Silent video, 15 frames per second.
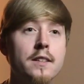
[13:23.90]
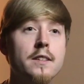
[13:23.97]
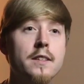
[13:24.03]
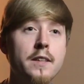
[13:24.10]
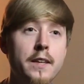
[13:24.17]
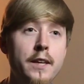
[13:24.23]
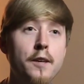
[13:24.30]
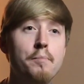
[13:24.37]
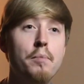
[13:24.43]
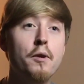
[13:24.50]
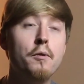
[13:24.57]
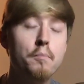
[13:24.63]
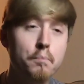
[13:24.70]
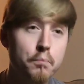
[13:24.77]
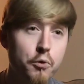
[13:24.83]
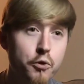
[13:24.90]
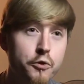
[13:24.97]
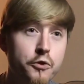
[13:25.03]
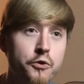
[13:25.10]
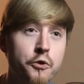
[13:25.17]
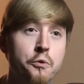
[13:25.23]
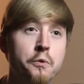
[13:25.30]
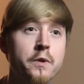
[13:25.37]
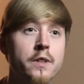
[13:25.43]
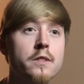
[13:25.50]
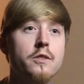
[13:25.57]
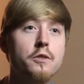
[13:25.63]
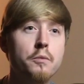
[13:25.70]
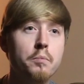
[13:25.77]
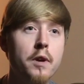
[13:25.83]
Keep pursuing
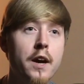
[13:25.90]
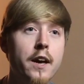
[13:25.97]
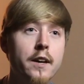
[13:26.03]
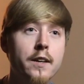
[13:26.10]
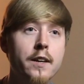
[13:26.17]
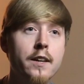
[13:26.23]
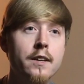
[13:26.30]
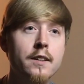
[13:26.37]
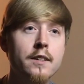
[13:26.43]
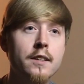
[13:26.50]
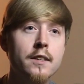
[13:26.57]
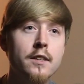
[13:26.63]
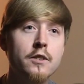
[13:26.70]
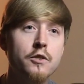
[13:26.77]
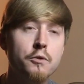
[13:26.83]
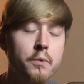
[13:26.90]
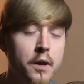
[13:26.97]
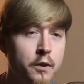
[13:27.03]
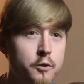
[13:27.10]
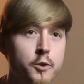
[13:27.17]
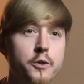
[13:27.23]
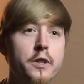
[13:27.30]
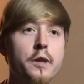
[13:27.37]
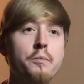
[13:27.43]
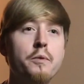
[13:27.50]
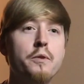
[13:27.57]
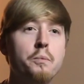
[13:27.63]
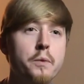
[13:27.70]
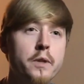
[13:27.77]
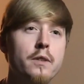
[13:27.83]
sobriety. Surround yourself
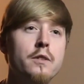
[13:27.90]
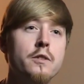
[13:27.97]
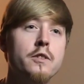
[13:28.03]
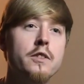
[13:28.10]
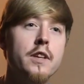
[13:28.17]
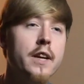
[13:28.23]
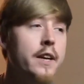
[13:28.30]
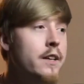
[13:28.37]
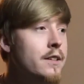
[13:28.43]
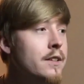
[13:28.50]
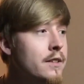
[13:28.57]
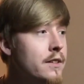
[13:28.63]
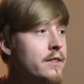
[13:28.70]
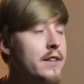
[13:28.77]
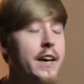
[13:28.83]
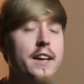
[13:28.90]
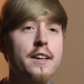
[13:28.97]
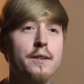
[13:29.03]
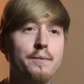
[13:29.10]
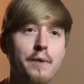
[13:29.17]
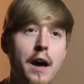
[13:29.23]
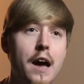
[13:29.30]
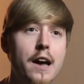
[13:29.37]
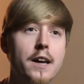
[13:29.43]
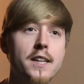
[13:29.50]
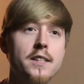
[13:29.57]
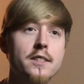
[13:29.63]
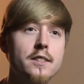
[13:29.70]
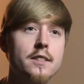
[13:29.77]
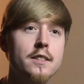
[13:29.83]
with winners and take
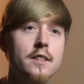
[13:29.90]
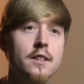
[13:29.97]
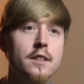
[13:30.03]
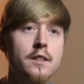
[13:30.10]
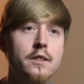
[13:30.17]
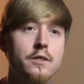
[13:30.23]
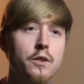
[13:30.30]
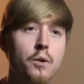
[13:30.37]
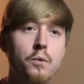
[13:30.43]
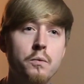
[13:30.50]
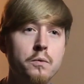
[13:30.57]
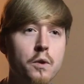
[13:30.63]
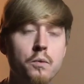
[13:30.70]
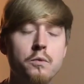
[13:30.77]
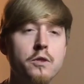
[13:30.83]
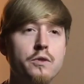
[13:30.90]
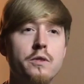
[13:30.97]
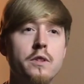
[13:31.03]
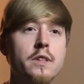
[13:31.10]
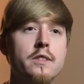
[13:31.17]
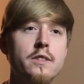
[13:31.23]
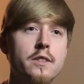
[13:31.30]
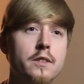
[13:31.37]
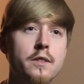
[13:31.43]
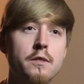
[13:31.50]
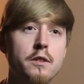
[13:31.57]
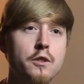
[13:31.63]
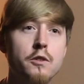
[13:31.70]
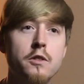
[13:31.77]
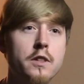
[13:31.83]
advice. Don't just listen to
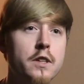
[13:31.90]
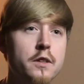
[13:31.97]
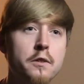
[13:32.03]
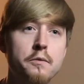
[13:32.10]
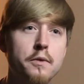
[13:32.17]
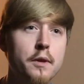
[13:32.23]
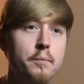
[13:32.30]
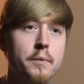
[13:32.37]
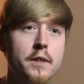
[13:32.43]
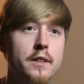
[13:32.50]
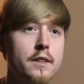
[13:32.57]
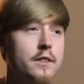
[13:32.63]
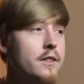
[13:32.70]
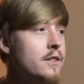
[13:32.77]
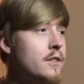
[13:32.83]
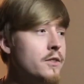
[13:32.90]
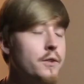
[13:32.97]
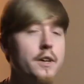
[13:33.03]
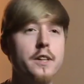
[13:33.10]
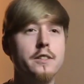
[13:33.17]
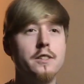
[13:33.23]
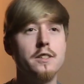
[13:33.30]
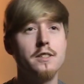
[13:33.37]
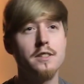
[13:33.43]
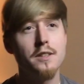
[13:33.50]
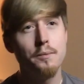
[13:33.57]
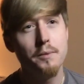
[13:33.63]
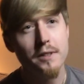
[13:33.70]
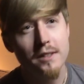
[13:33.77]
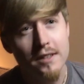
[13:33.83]
yourself. I mean, goodness gracious. I
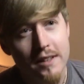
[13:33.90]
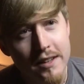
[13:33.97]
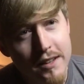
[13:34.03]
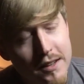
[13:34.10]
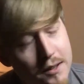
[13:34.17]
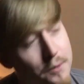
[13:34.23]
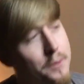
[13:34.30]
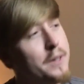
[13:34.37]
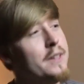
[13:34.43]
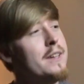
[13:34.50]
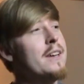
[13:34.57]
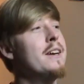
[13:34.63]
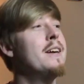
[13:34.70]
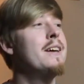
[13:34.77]
mean,